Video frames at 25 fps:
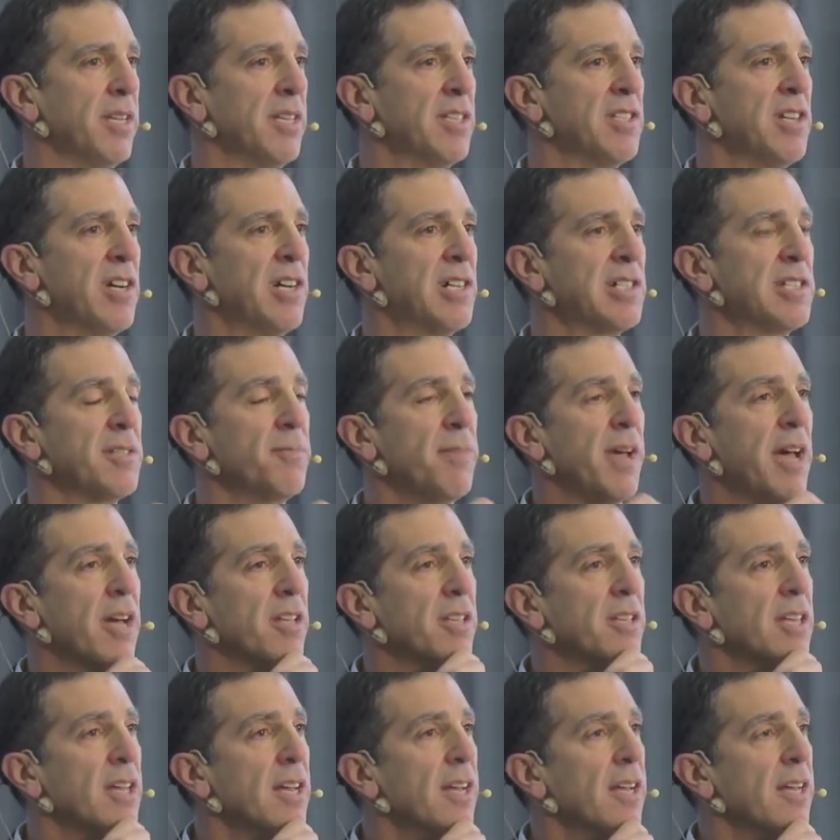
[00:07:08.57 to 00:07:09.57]
He talks
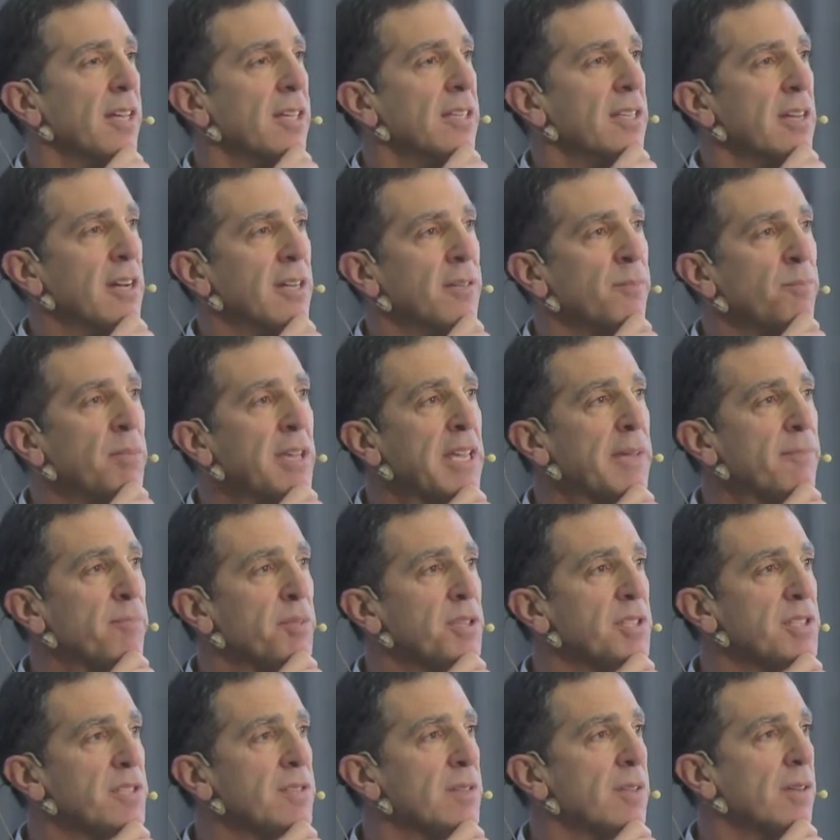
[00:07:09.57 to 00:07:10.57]
about young
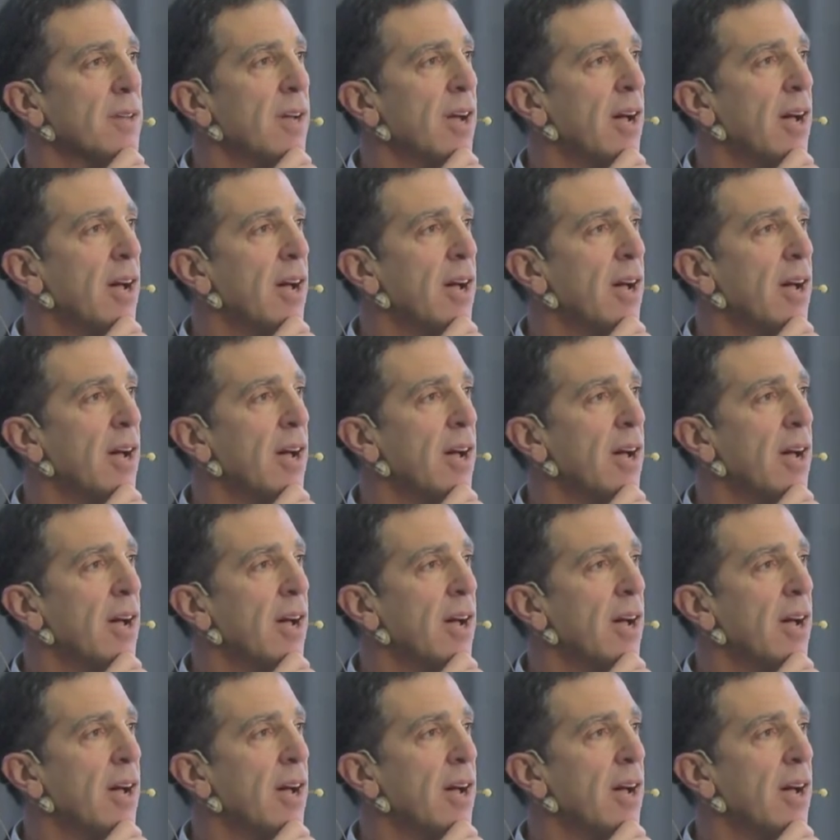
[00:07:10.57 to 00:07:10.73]
people's